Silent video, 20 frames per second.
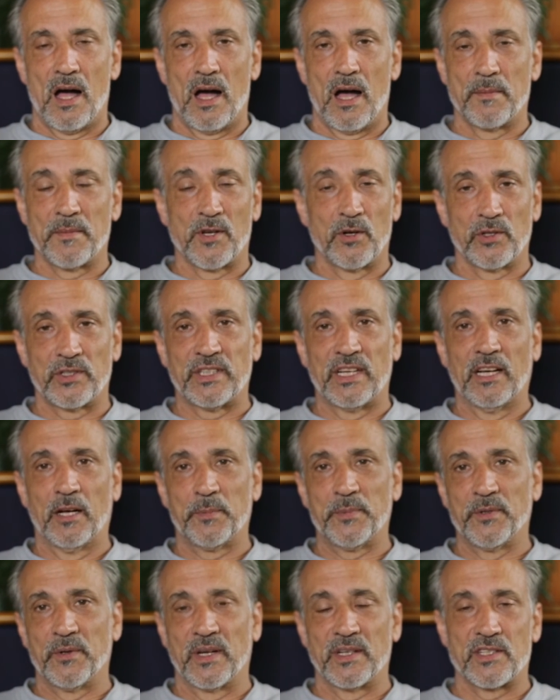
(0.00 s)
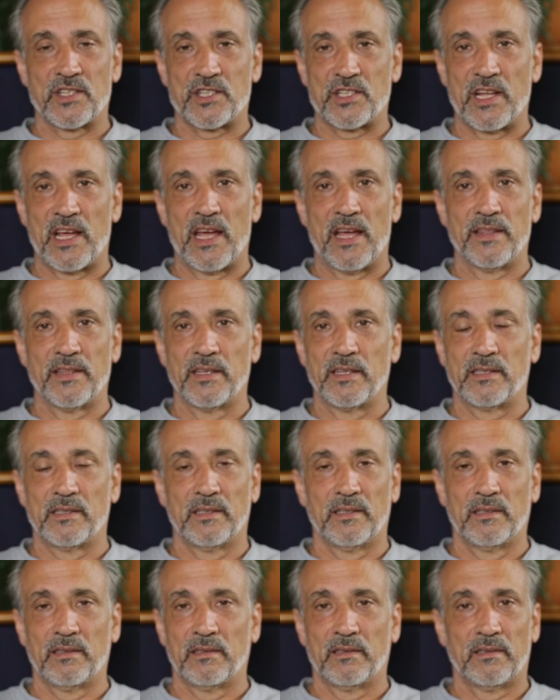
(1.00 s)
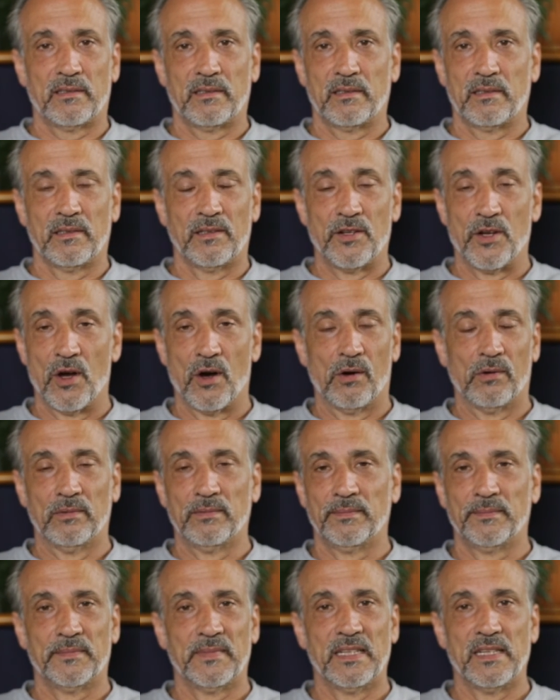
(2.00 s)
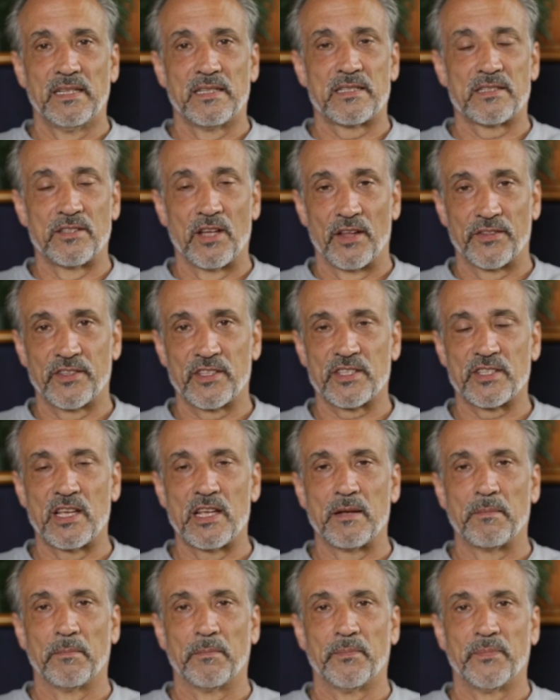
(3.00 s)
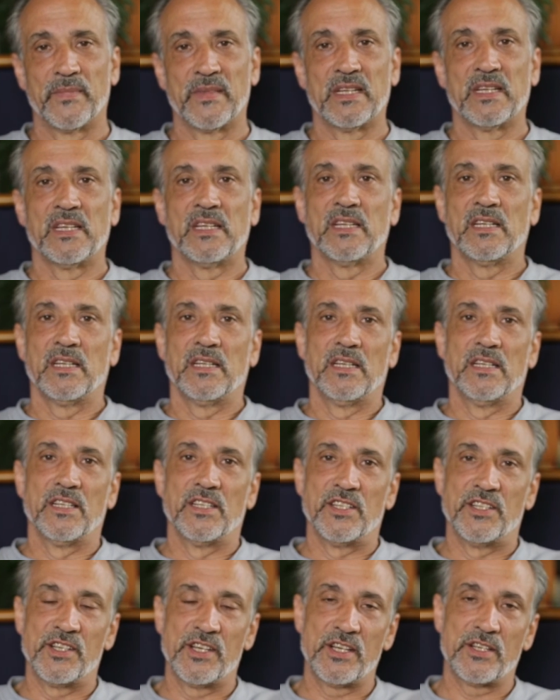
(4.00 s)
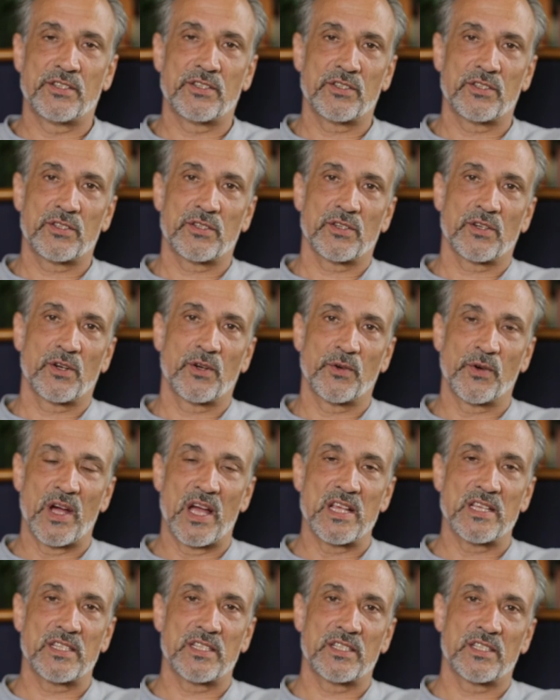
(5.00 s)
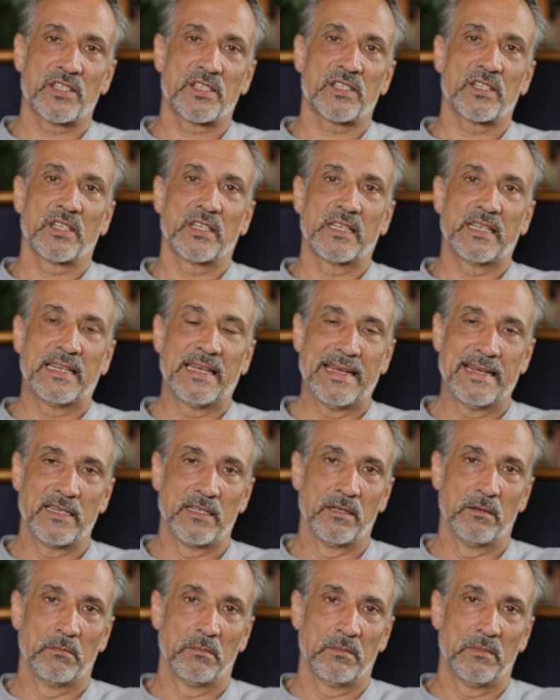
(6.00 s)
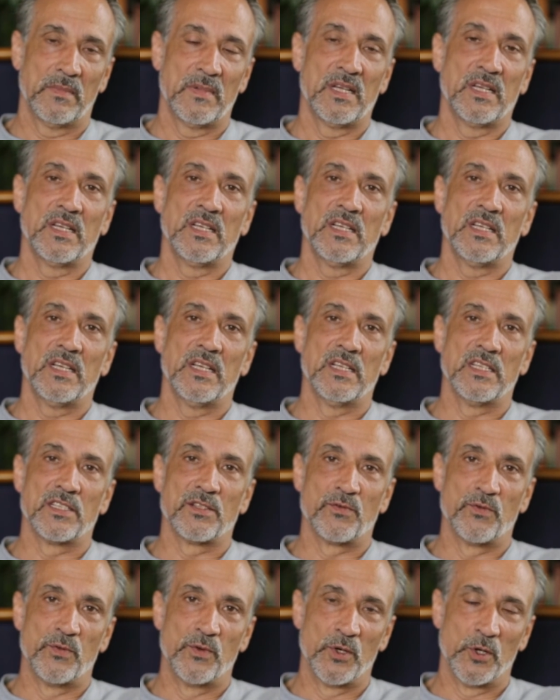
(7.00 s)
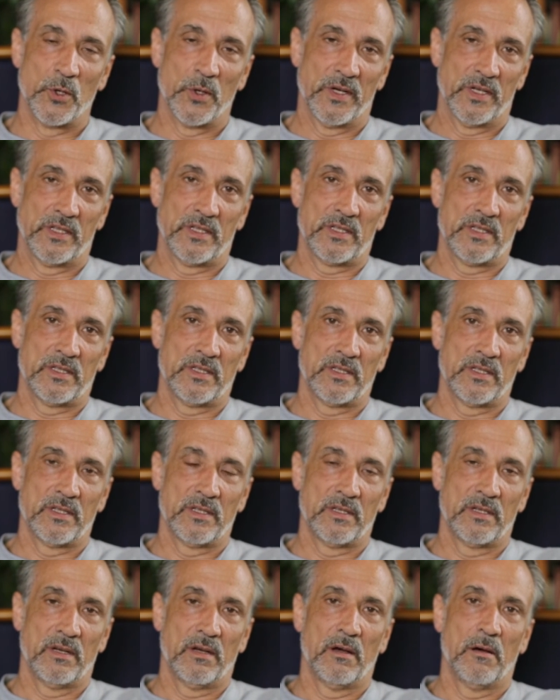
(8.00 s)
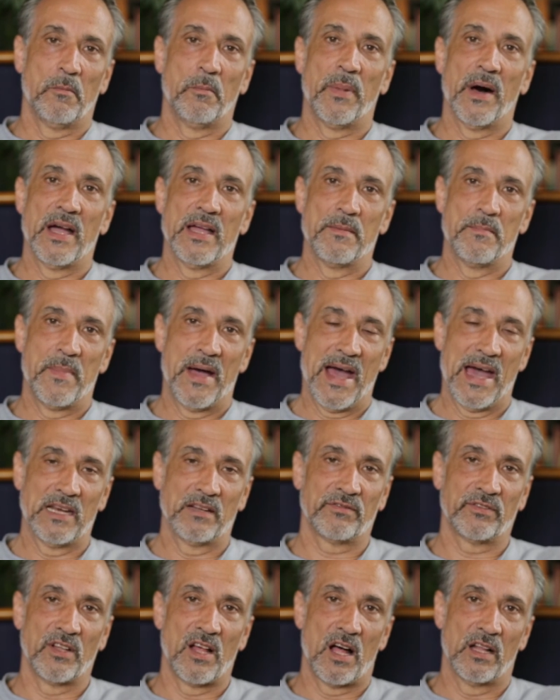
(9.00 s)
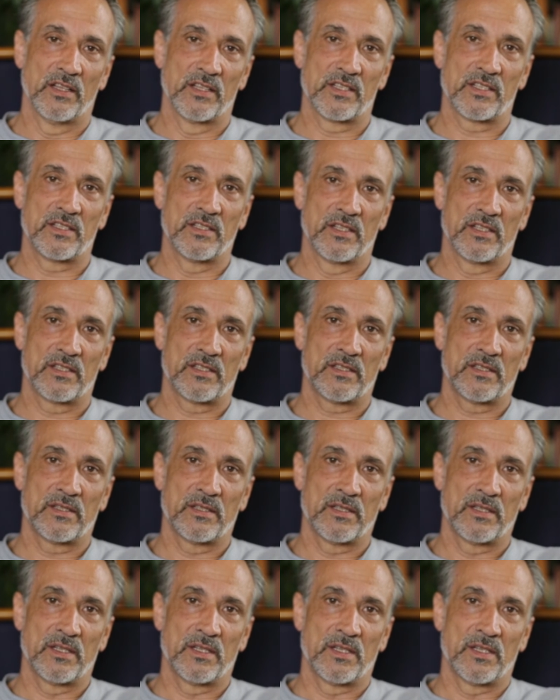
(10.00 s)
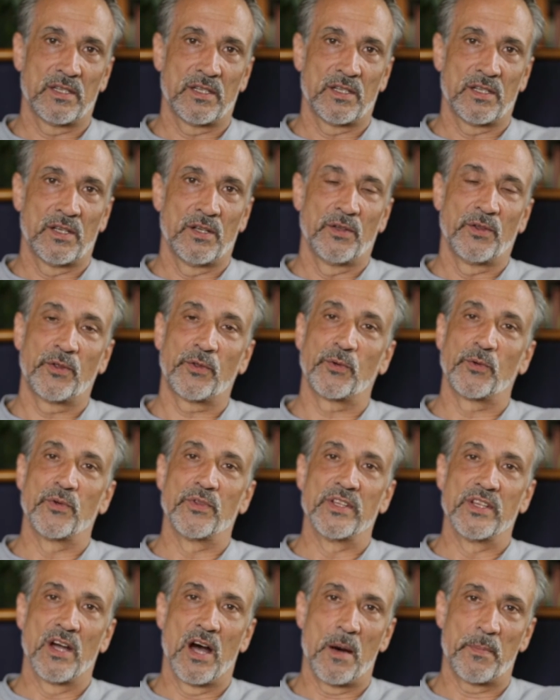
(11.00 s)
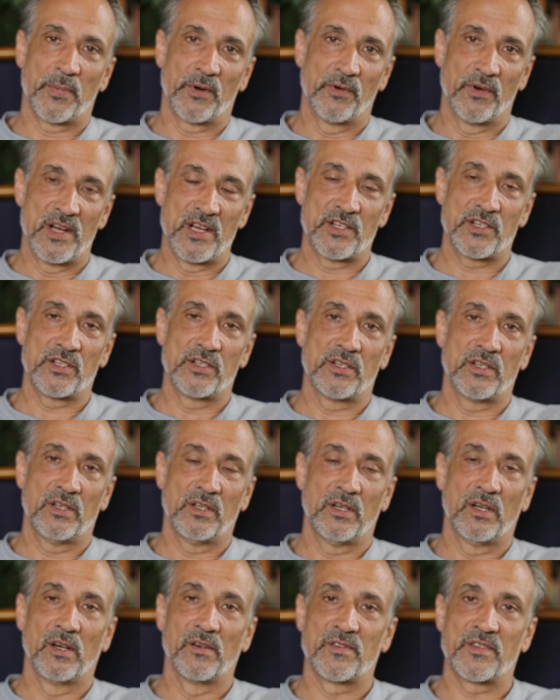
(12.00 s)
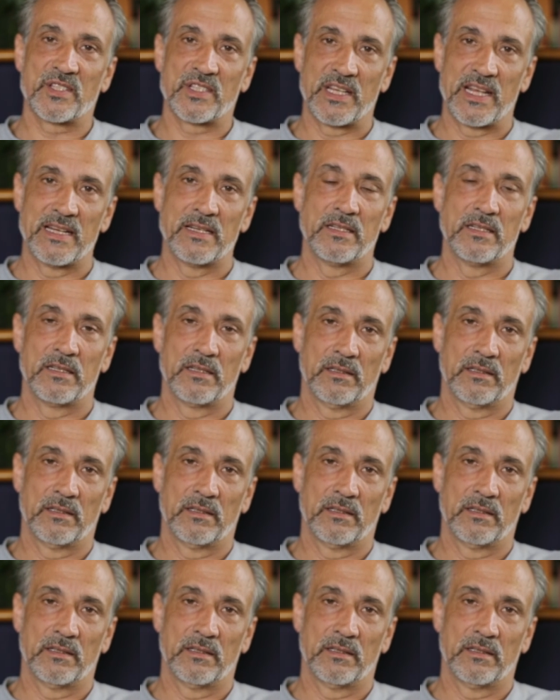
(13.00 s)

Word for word: I'm going to help you understand that no, it's not the same. Jesus Christ's kingdom is ruined by a man of lawlessness through the operation of Satan.